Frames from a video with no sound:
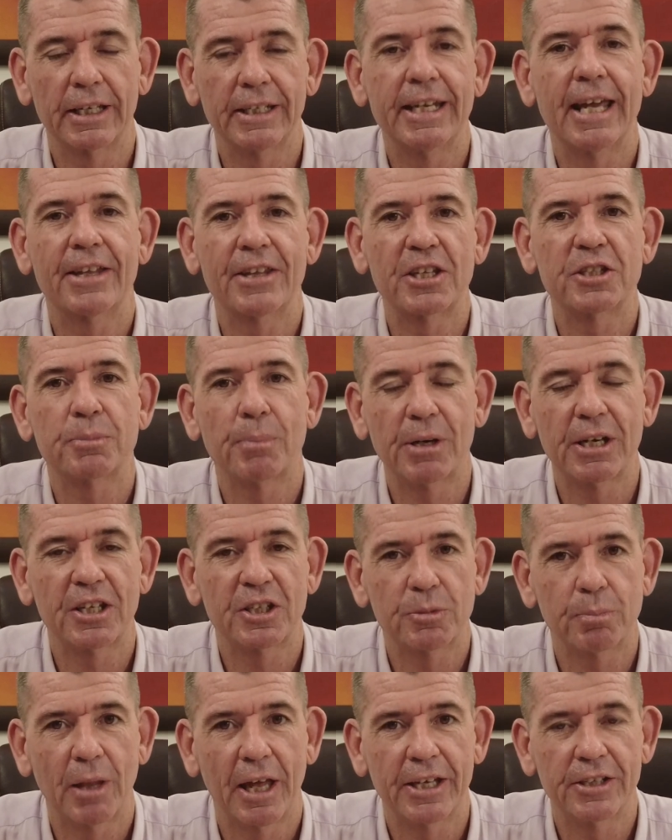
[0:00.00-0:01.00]
and now that's been
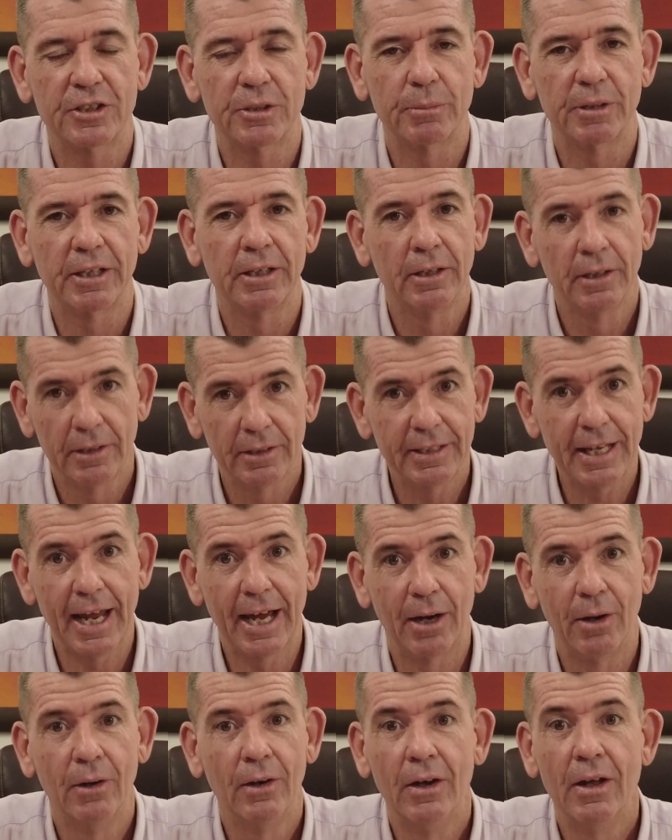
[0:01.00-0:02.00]
explained to me. Now,